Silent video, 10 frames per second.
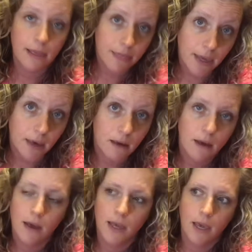think,
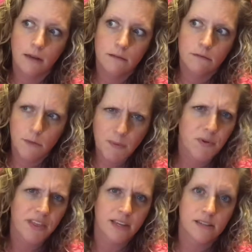I can't remember
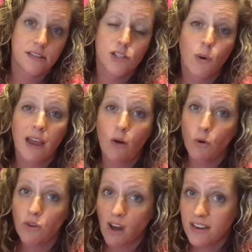things, and so I
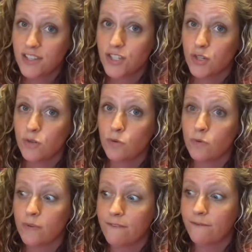hold on to
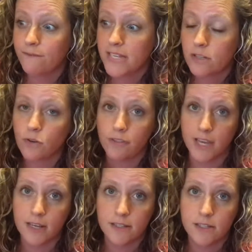physical
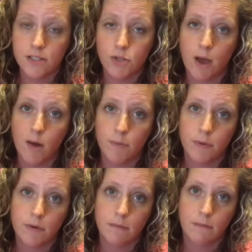things to
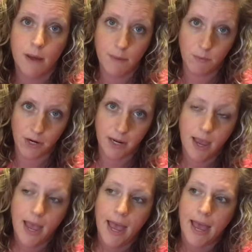help my memory,
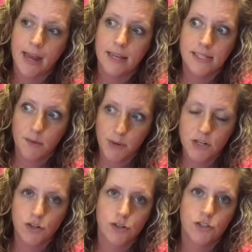and I take
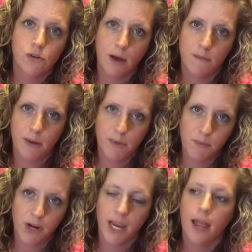pictures to help my
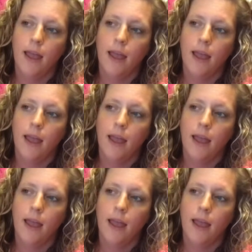memory